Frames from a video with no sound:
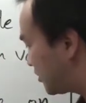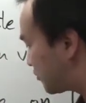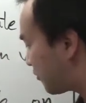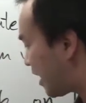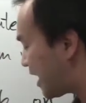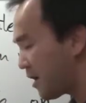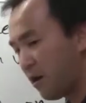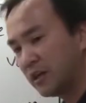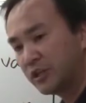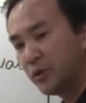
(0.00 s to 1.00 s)
right
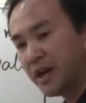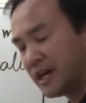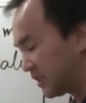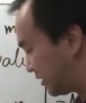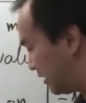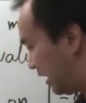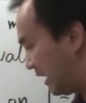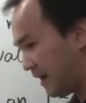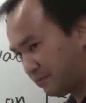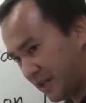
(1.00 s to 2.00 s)
on the two ends, the
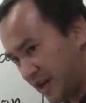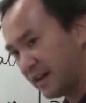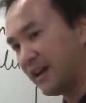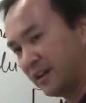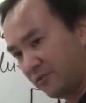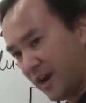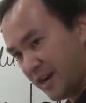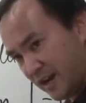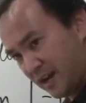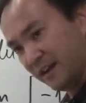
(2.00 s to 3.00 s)
left end and the
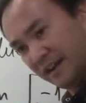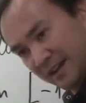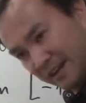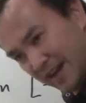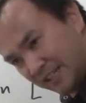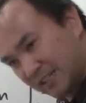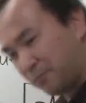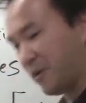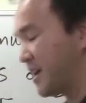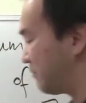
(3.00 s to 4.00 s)
right end. That's the
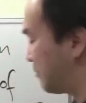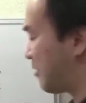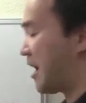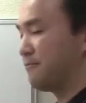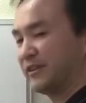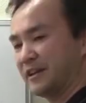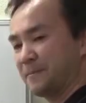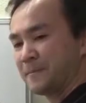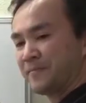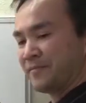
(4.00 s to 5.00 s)
plan of the problem right there.
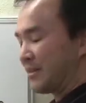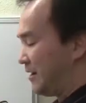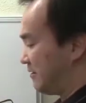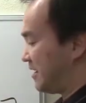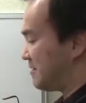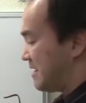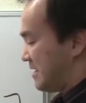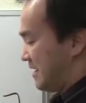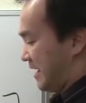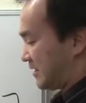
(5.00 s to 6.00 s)
Okay,
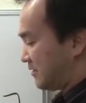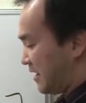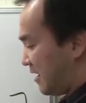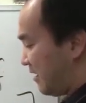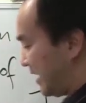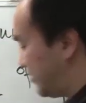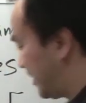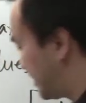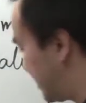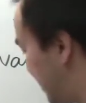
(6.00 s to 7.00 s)
and so now as you
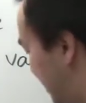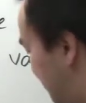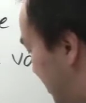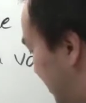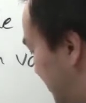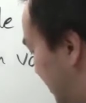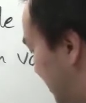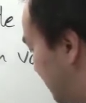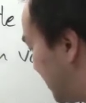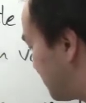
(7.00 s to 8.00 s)
can see in
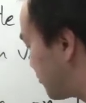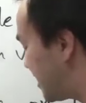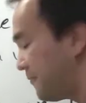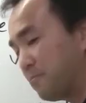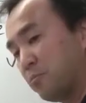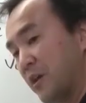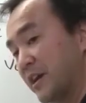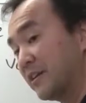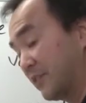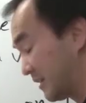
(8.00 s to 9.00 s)
my brief
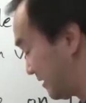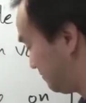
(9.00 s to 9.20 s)
planning right there,